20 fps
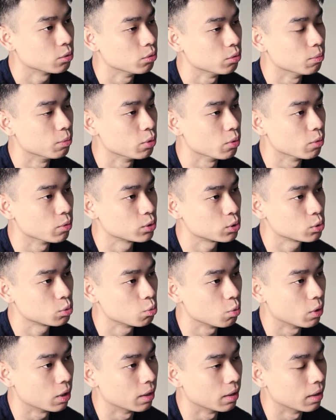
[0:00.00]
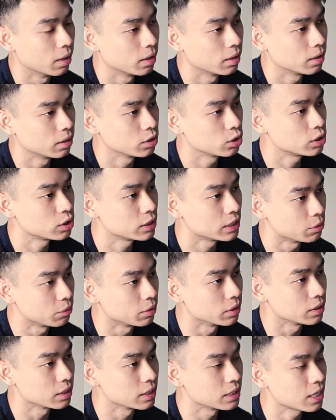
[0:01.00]
to those who are
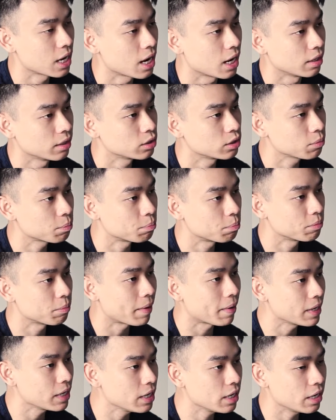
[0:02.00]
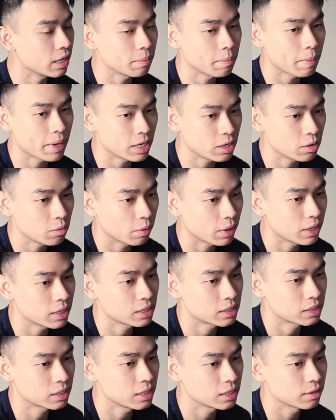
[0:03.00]
serious. It's hard. So money in many
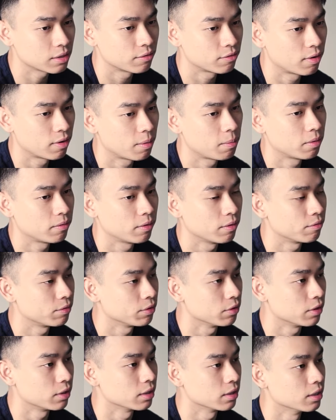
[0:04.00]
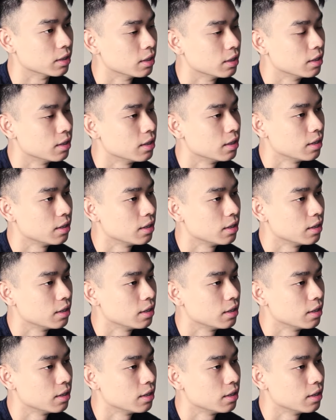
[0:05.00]
ways is a form of a filter.